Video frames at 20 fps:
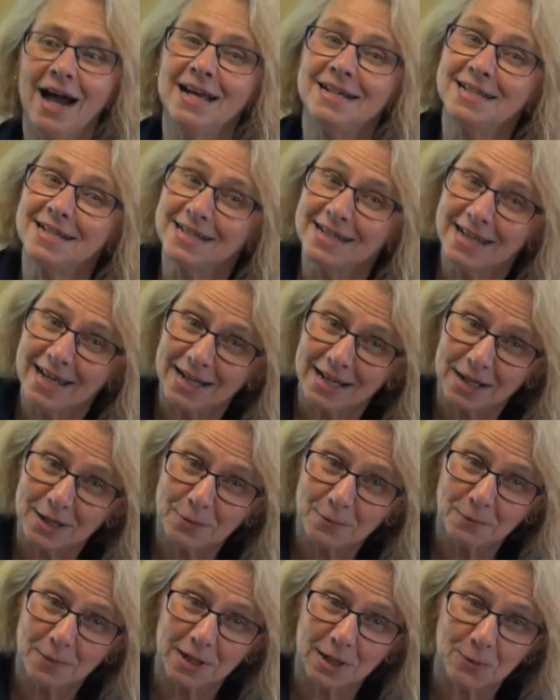I didn't get
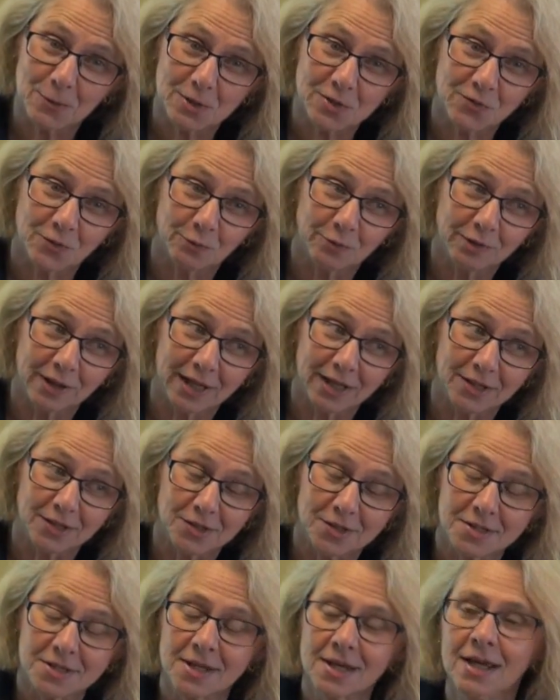it when it was from
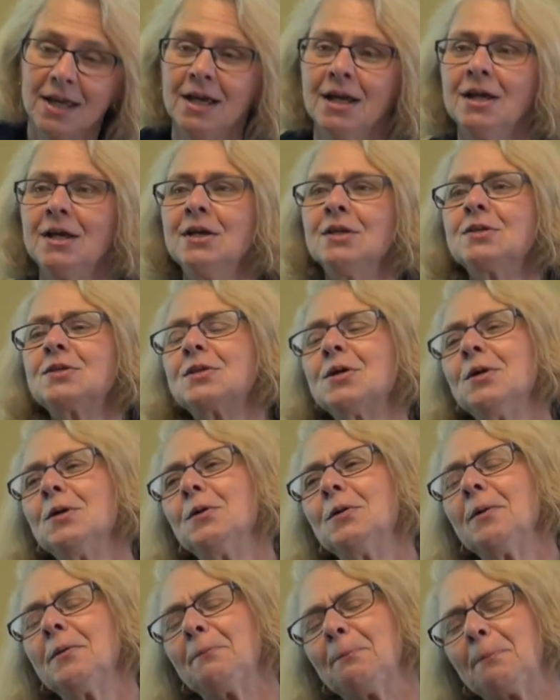Flanders.
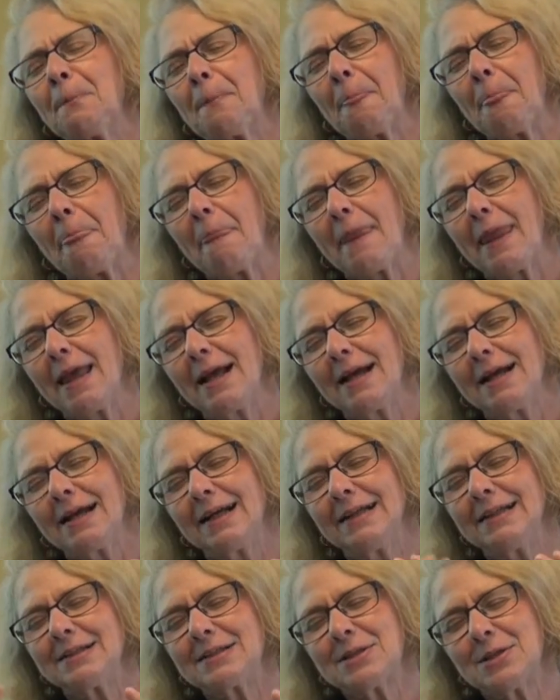So,
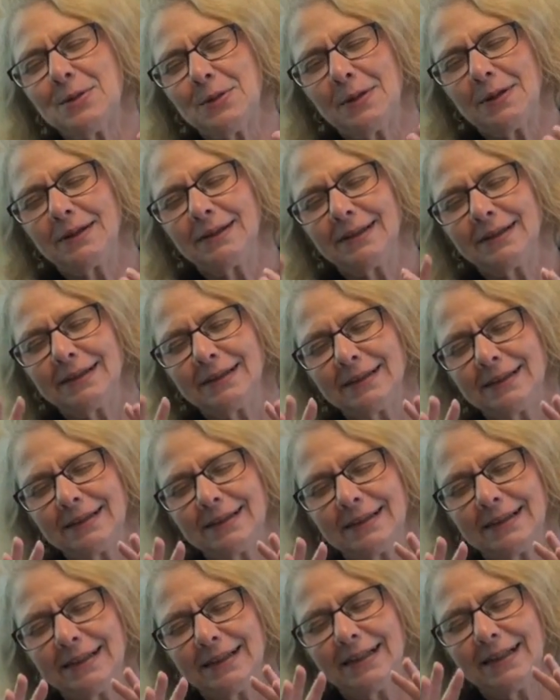so
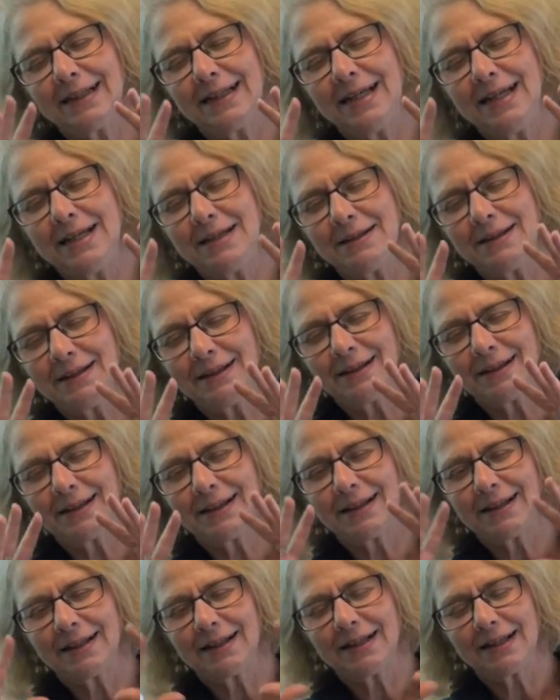he,
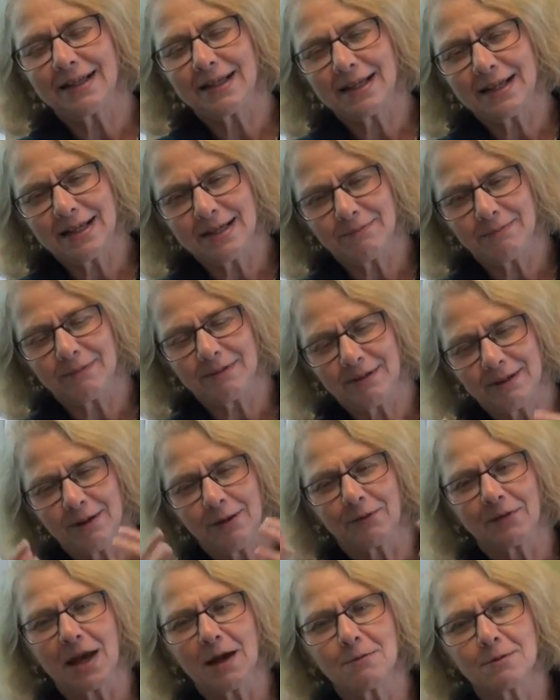he, you
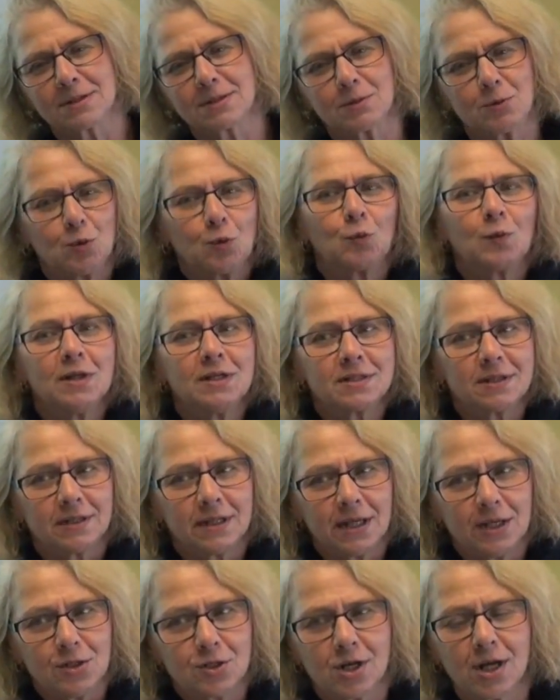know, that was the reason
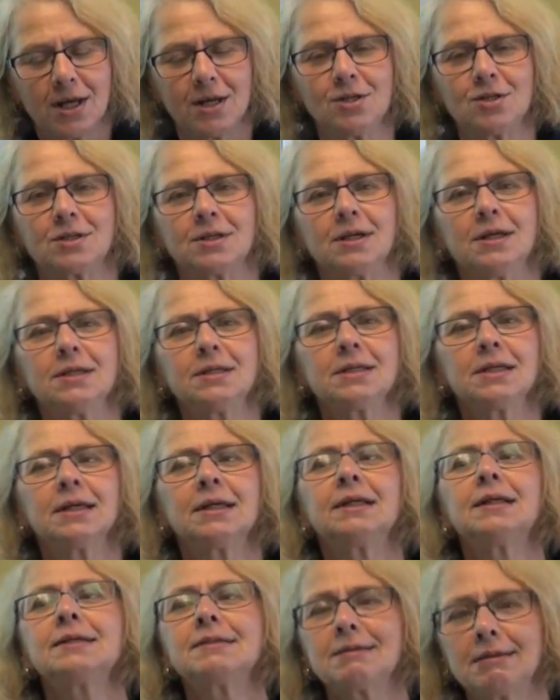he changed it.
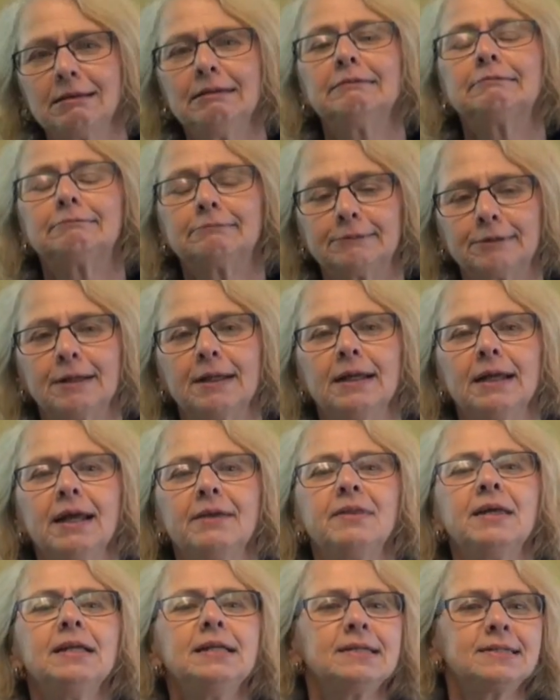And I said, oh, okay.
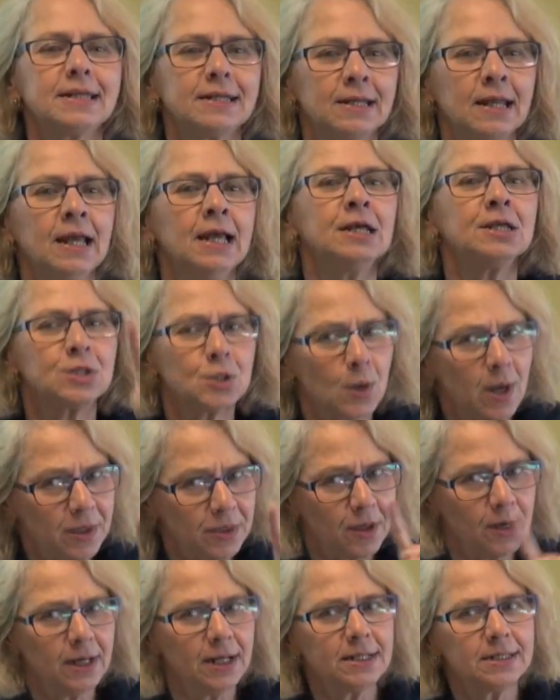And then he said, so I
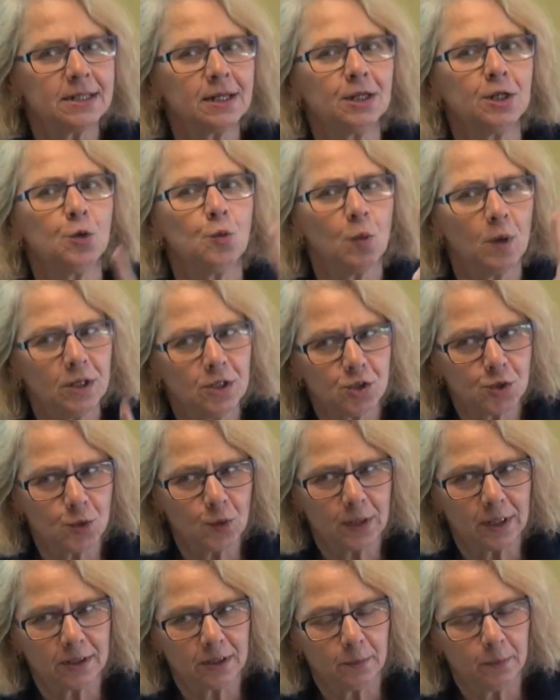thought I'd tell you one
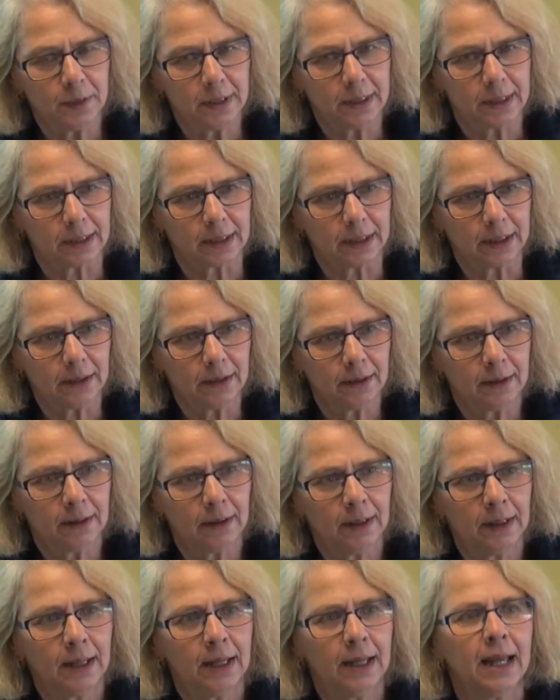joke at the beginning,
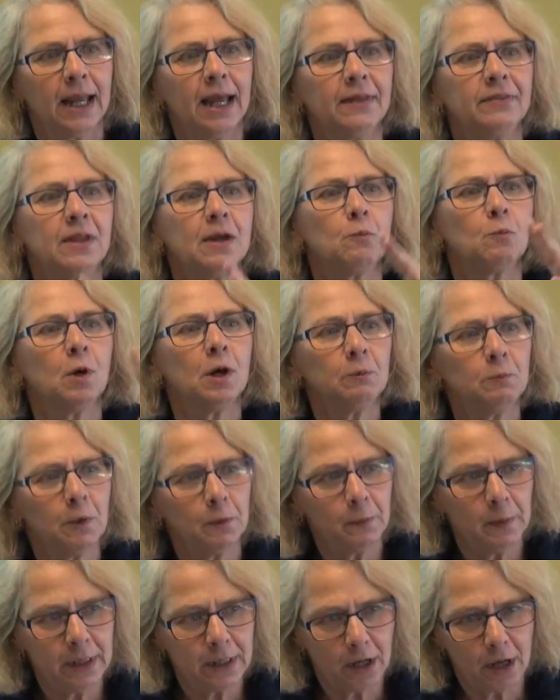and then one
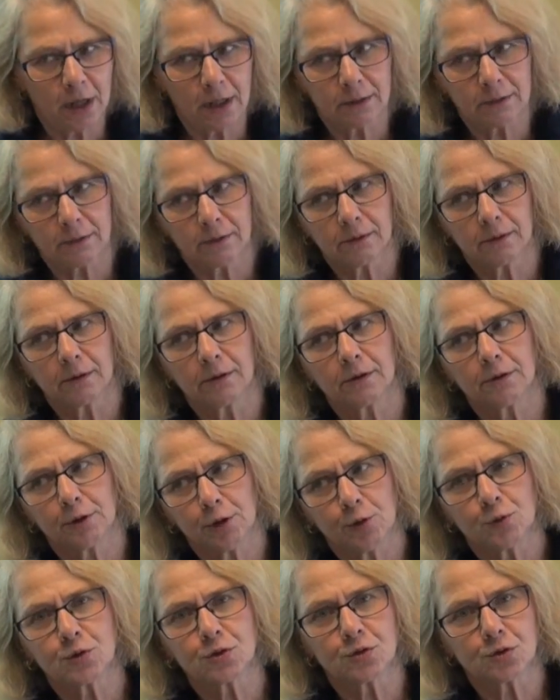when we got
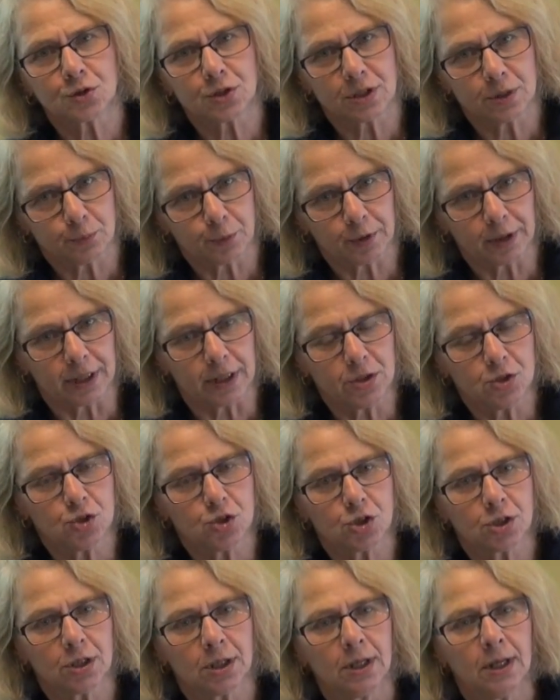closer to the
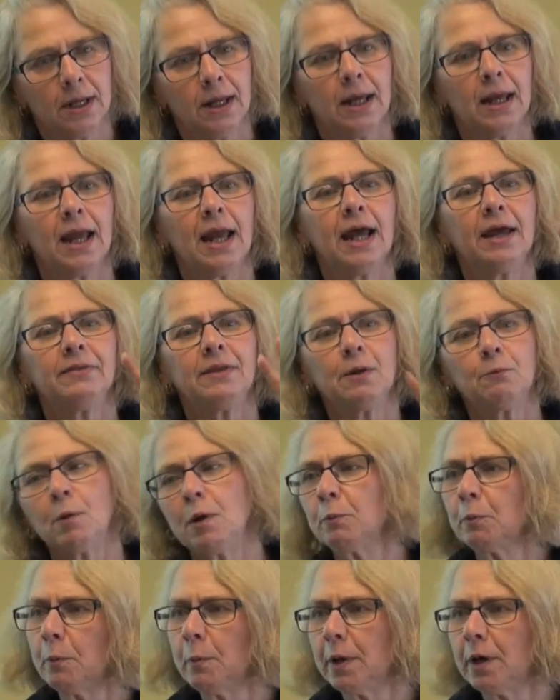bridge, and then
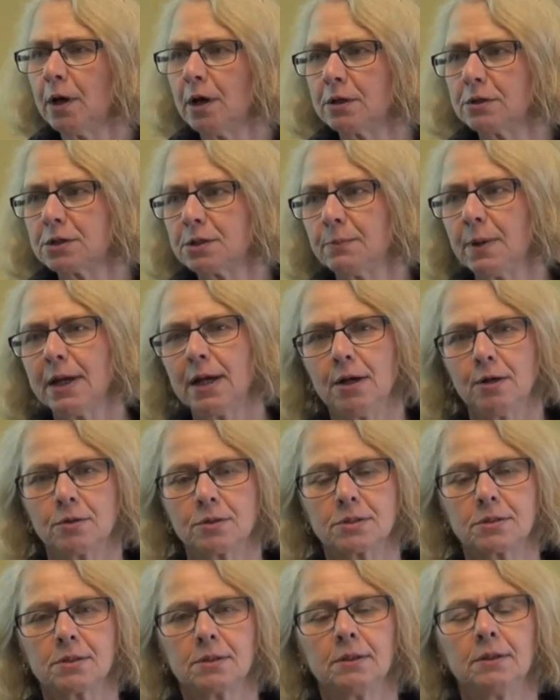one when we got to my
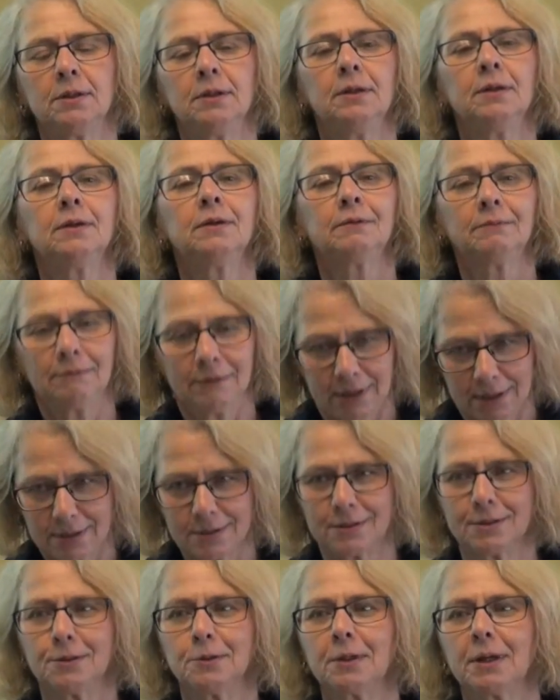house. I
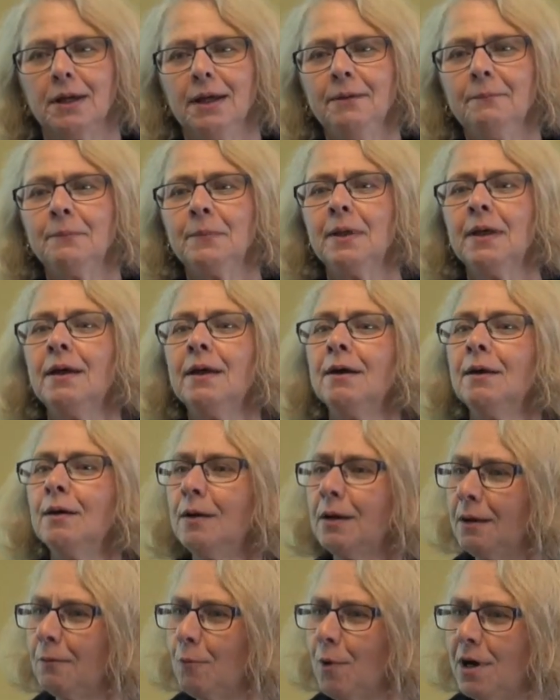said, okay.
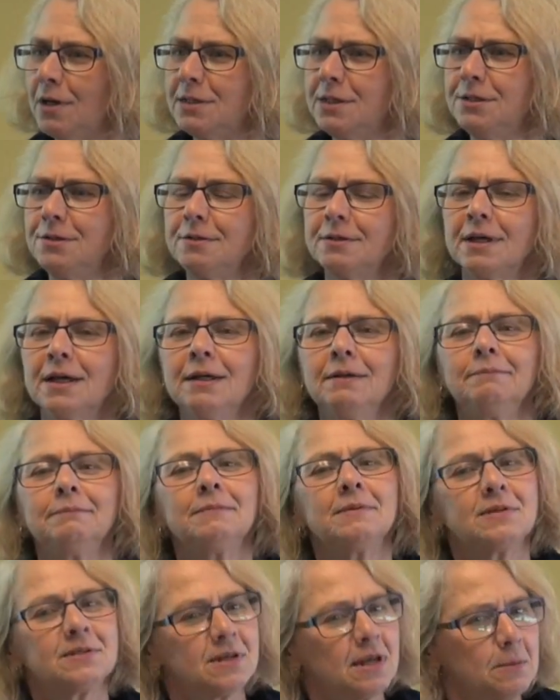Why do you do
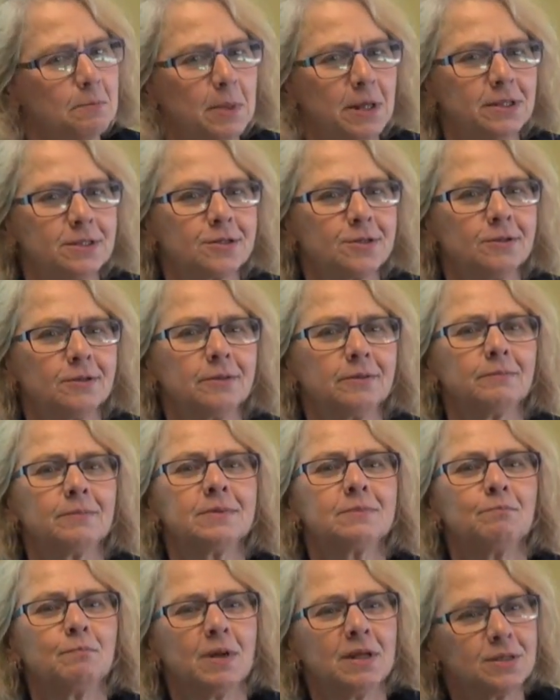that? Same med student.
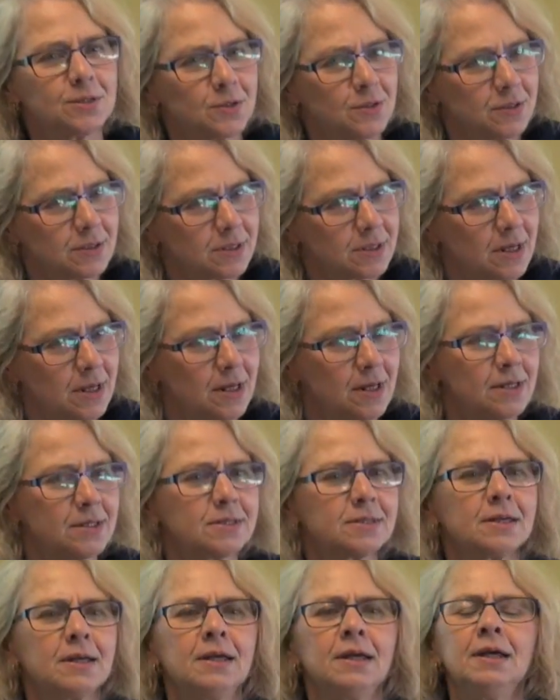Med student
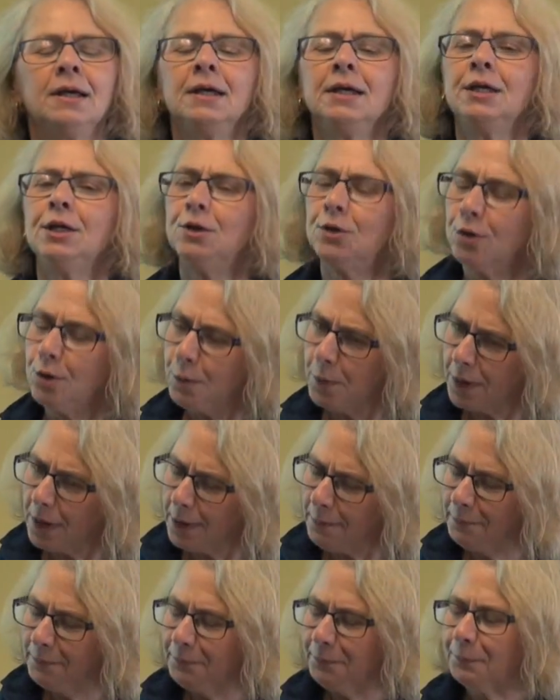says, you know,
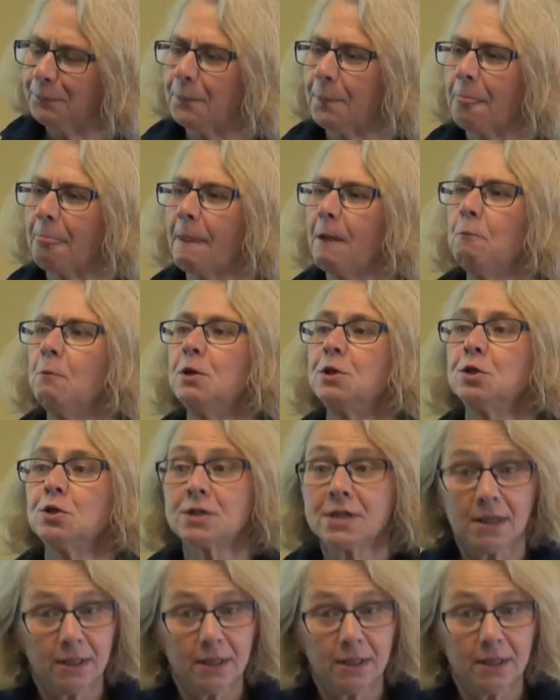Bob, when you're